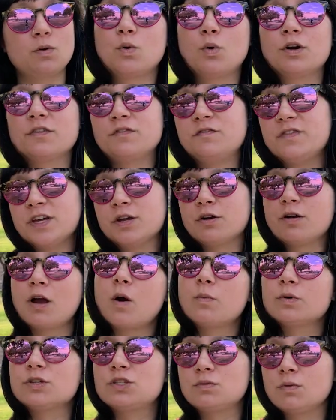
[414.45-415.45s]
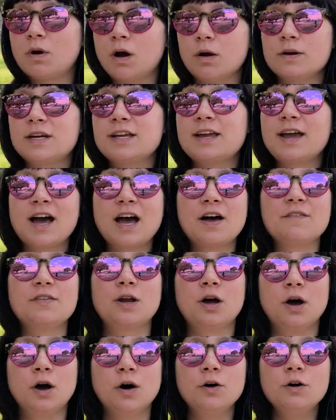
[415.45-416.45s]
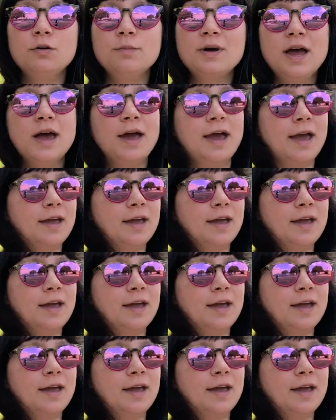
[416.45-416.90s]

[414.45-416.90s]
or figure out what you already have at home,